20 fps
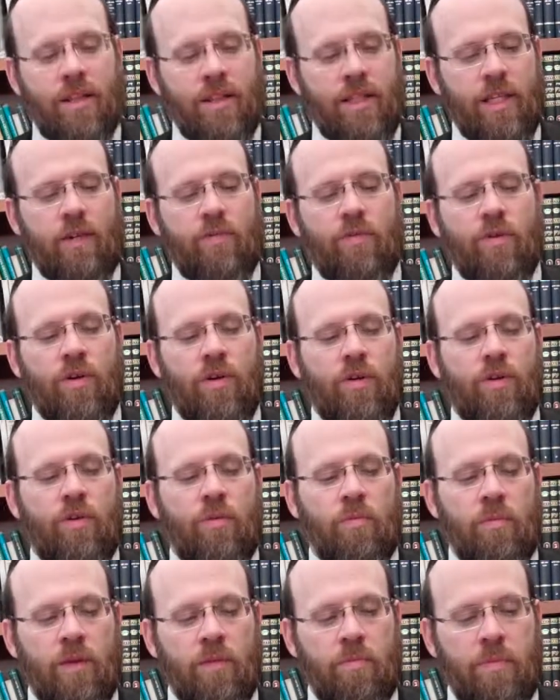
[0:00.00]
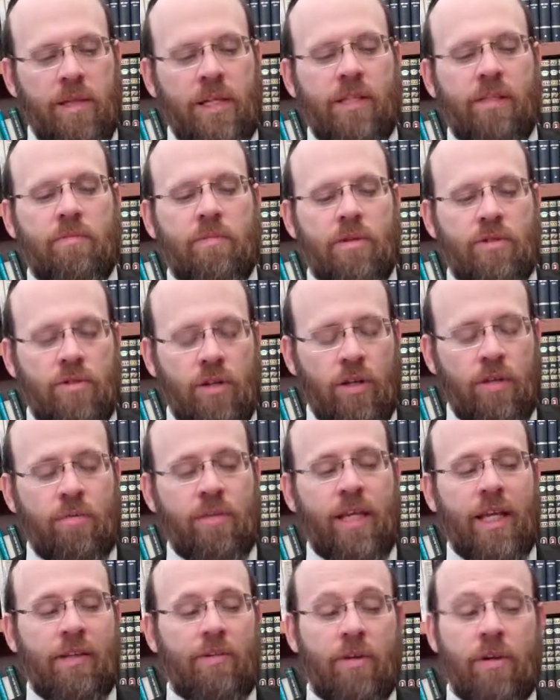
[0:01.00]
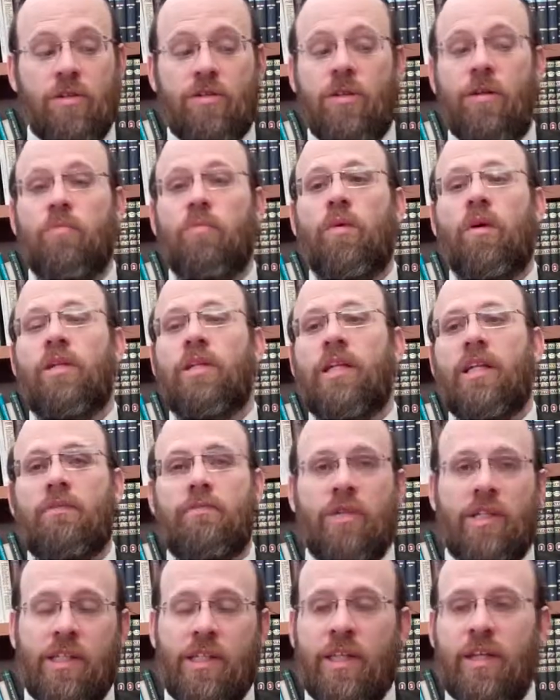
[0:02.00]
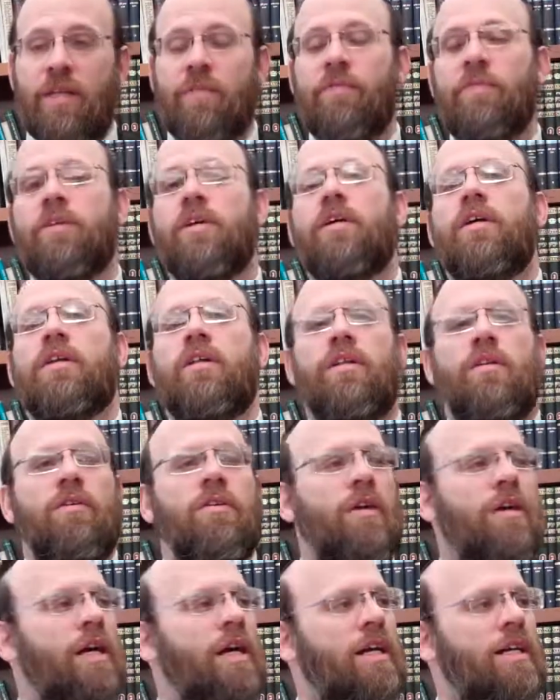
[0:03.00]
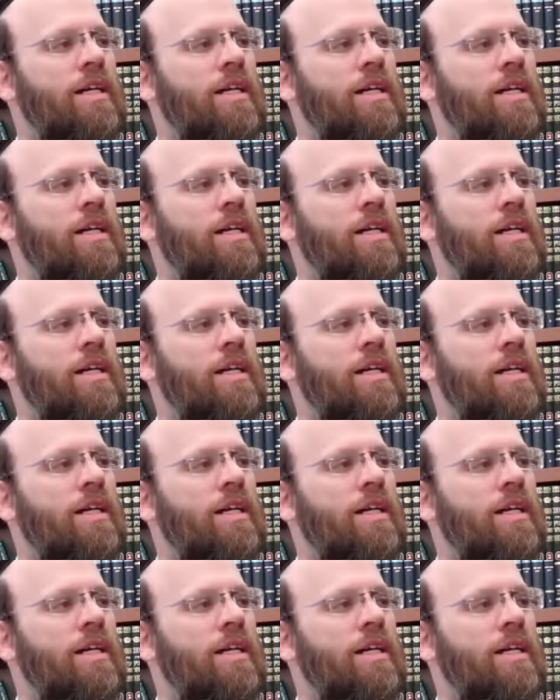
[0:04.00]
Therefore, there'll be peace to be shalom. And that's what Hashem wants, as we see. It's